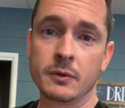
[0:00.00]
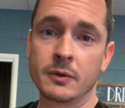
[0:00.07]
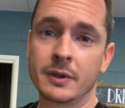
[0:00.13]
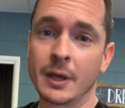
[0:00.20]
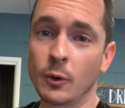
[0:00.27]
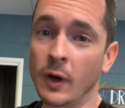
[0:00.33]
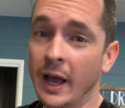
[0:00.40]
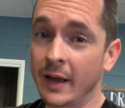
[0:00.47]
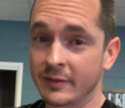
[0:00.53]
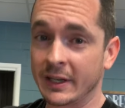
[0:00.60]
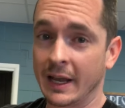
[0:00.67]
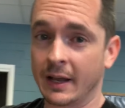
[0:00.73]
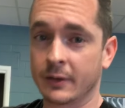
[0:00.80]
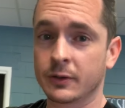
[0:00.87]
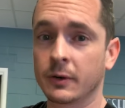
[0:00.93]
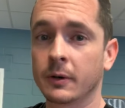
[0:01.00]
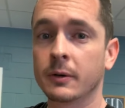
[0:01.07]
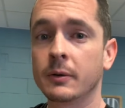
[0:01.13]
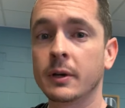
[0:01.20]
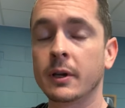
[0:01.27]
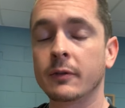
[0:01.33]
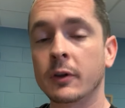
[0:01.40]
They will have to answer
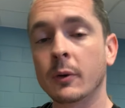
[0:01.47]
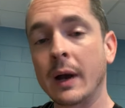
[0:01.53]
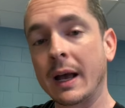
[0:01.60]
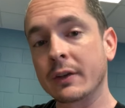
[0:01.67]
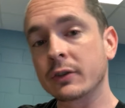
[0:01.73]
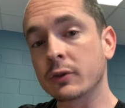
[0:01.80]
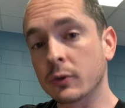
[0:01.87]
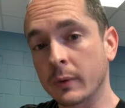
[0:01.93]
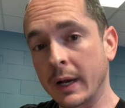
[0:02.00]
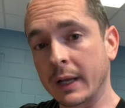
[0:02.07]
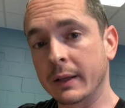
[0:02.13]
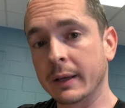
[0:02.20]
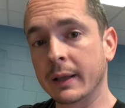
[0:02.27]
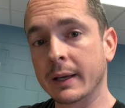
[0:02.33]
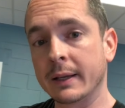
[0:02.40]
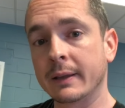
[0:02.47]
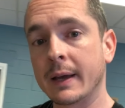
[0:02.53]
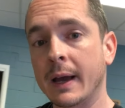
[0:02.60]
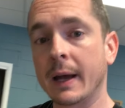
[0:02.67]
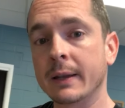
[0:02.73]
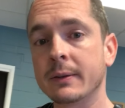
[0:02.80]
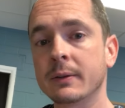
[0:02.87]
if you ask directly like
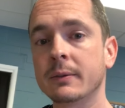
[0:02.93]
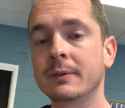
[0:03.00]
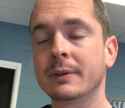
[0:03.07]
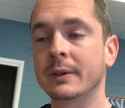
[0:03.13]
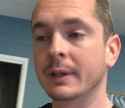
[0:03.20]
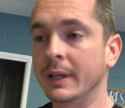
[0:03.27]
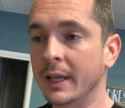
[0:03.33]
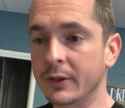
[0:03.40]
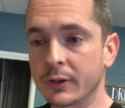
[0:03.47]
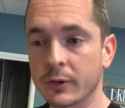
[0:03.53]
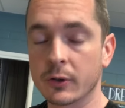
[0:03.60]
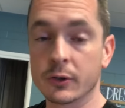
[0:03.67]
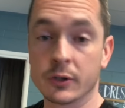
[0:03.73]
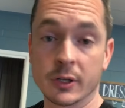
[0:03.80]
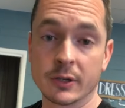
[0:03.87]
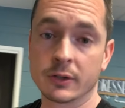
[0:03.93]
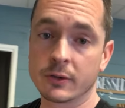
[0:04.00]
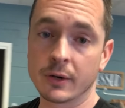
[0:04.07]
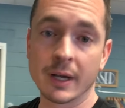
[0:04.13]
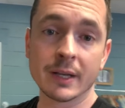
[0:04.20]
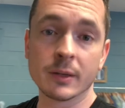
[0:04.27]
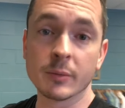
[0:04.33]
that, unless they're just
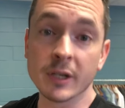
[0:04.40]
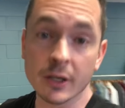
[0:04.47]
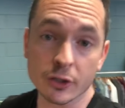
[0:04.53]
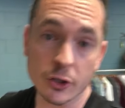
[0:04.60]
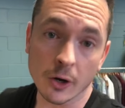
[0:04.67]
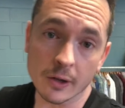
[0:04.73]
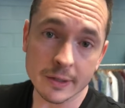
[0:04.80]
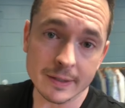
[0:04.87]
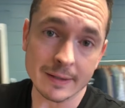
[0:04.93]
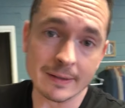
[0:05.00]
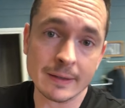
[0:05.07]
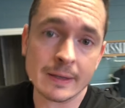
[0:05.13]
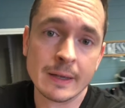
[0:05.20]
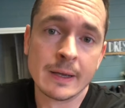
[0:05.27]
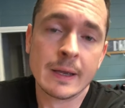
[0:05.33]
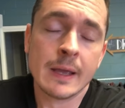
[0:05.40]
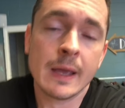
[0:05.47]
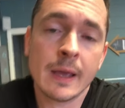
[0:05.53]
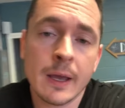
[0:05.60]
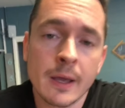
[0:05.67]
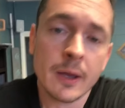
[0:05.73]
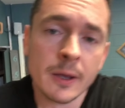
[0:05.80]
trying to be a charlatan.
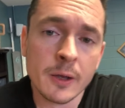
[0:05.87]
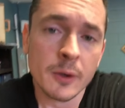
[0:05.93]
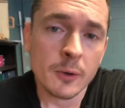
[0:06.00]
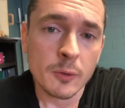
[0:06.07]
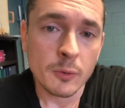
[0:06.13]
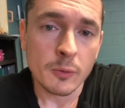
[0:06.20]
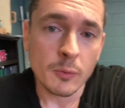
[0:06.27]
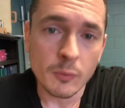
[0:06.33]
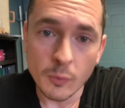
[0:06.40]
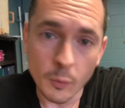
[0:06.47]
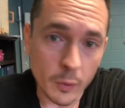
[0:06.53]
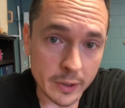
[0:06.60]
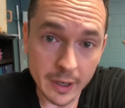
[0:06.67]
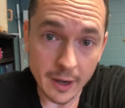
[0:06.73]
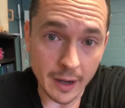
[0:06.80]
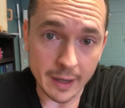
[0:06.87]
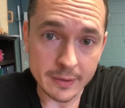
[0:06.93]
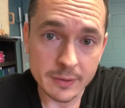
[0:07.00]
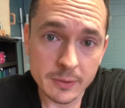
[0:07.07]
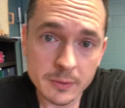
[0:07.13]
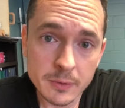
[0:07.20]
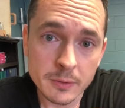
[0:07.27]
We're
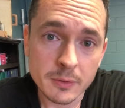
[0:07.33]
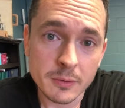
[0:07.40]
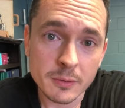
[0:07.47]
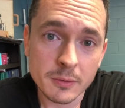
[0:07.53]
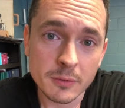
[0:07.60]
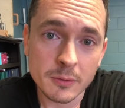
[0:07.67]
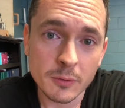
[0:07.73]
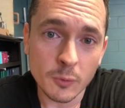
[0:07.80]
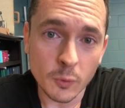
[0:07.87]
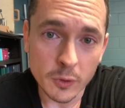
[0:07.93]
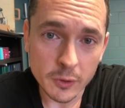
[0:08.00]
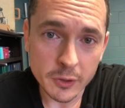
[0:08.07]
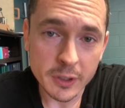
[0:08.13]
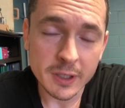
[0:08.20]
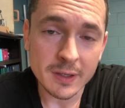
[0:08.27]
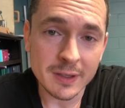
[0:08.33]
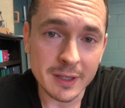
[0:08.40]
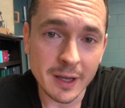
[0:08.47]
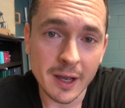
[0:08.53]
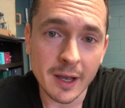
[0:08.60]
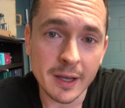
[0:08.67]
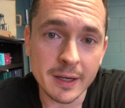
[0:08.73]
not. We'll look you in
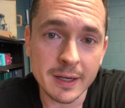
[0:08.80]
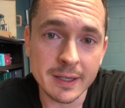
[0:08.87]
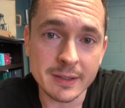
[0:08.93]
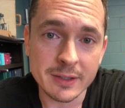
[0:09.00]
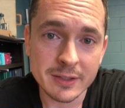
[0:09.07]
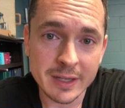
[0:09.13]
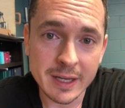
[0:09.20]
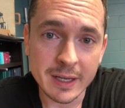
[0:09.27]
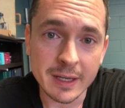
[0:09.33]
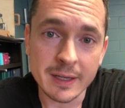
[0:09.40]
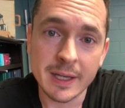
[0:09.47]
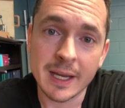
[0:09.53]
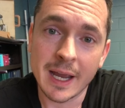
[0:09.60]
the eye and say,